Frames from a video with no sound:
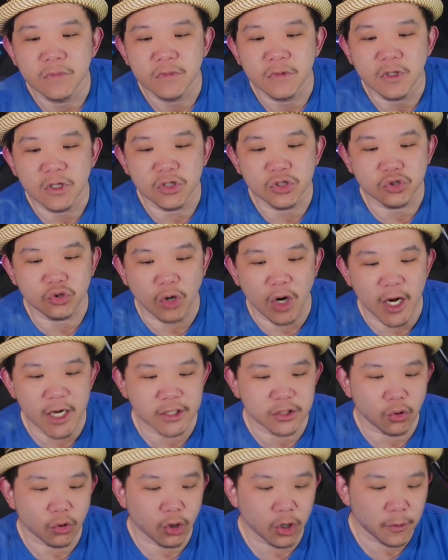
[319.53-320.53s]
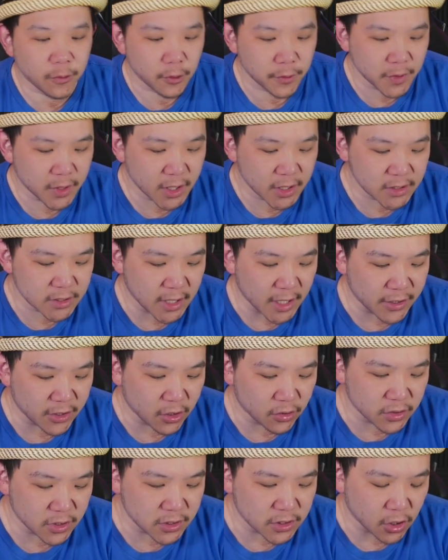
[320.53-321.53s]
The draw is horrible because I
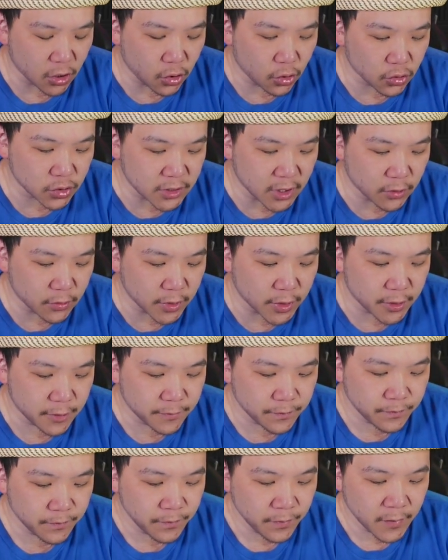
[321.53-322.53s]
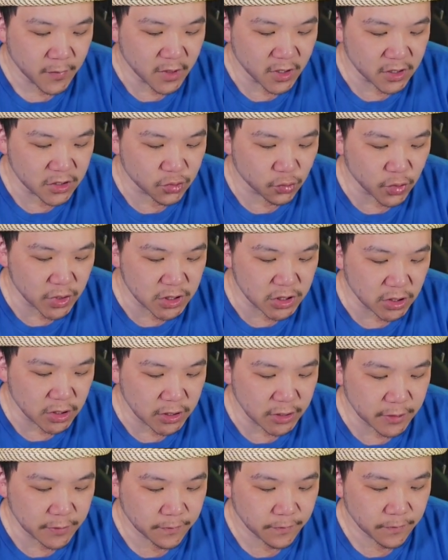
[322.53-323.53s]
know there's a hole somewhere. It's whistling.